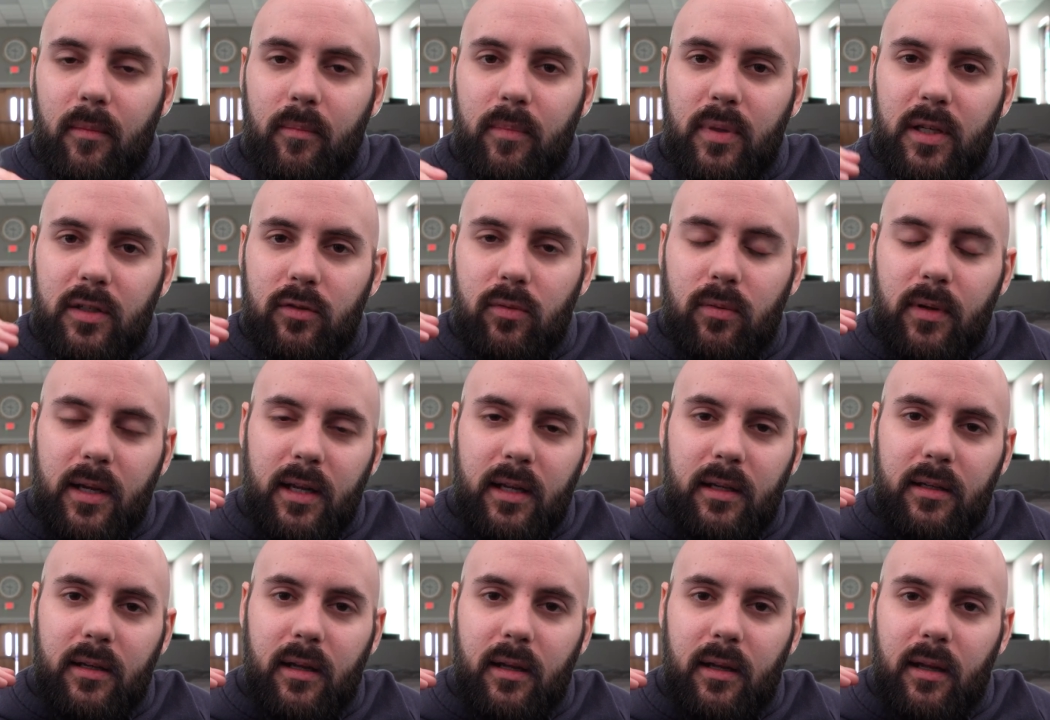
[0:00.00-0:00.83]

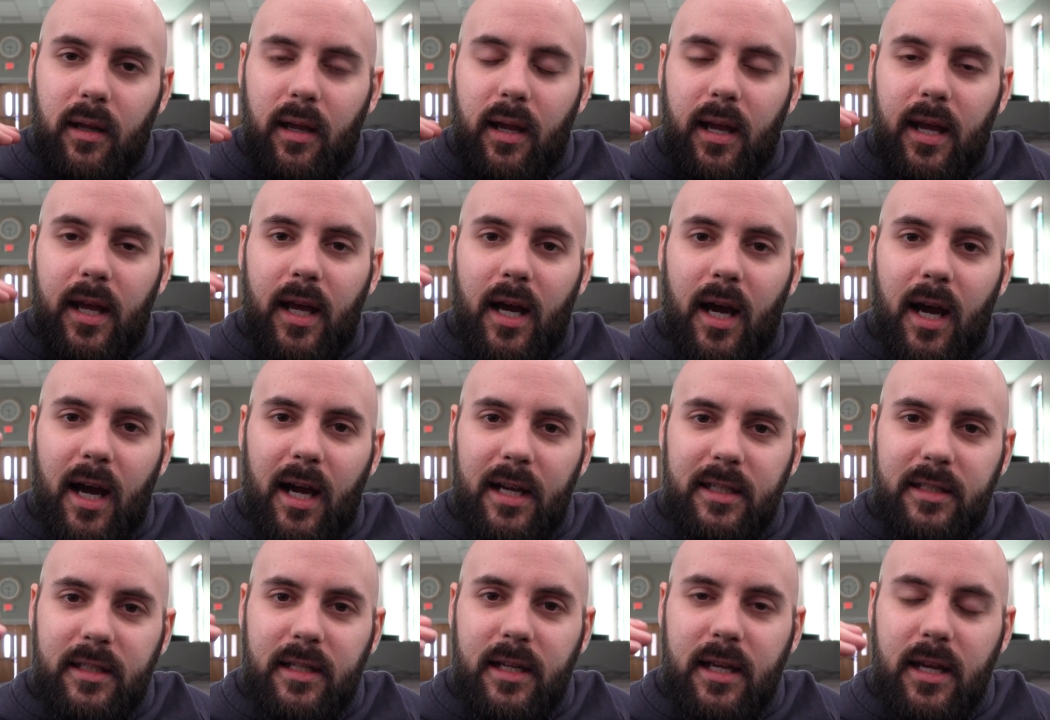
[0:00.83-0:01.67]
between a
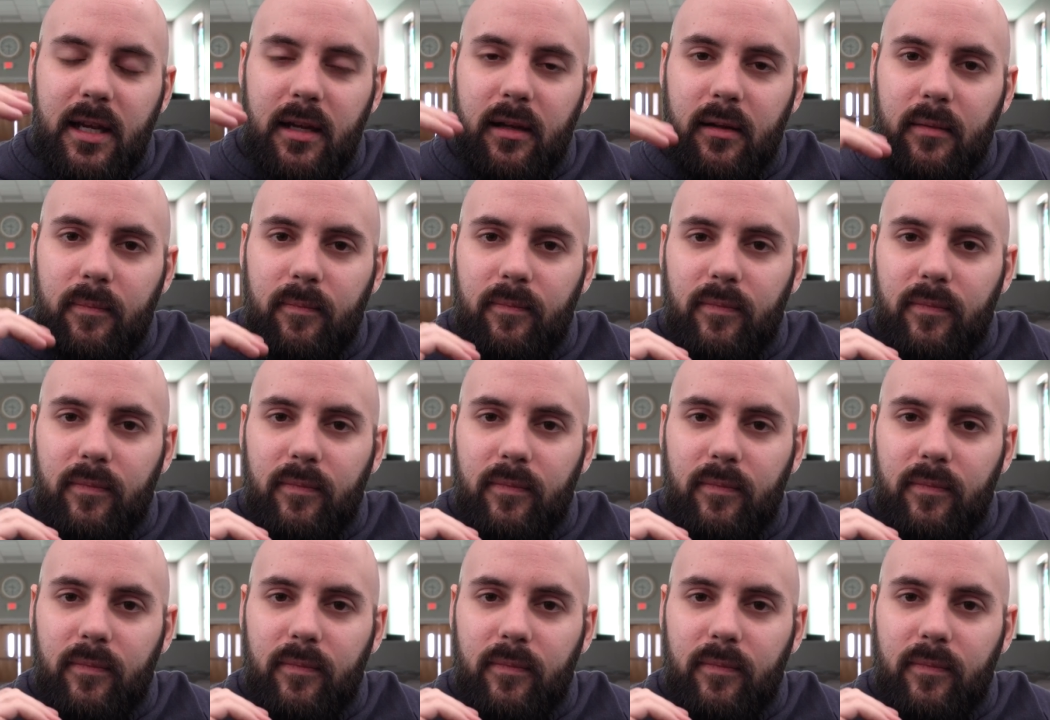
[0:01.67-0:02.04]
high C